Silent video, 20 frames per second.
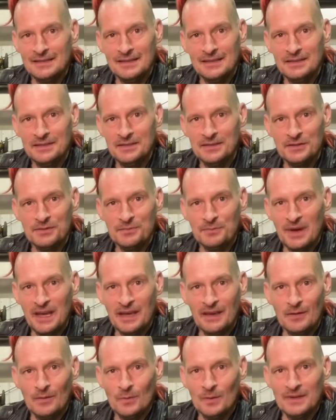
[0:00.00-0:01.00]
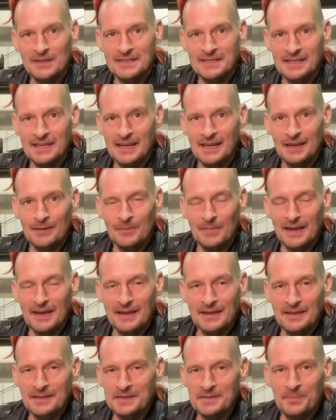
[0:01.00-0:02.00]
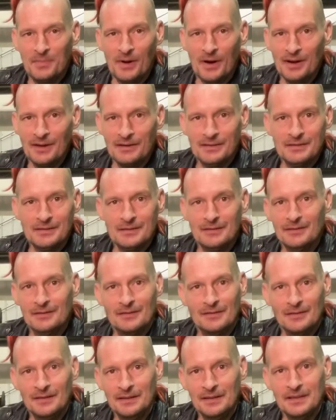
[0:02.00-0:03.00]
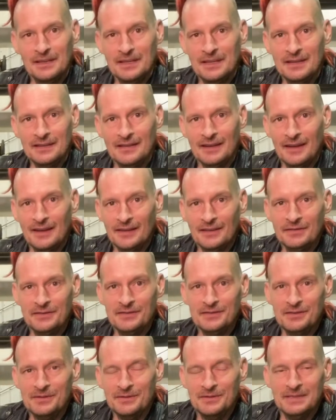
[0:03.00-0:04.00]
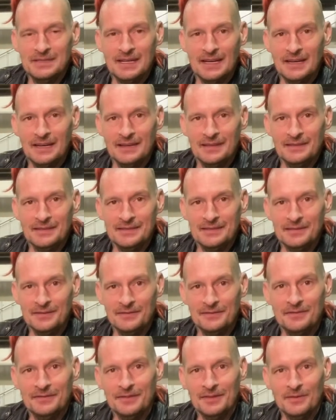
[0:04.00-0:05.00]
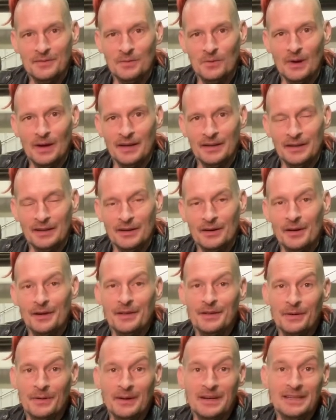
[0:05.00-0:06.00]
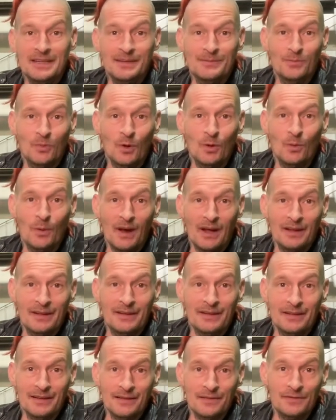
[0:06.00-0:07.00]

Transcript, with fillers: Just making, once again, making sparks. He did like 2 seconds of welding, although he did more welding than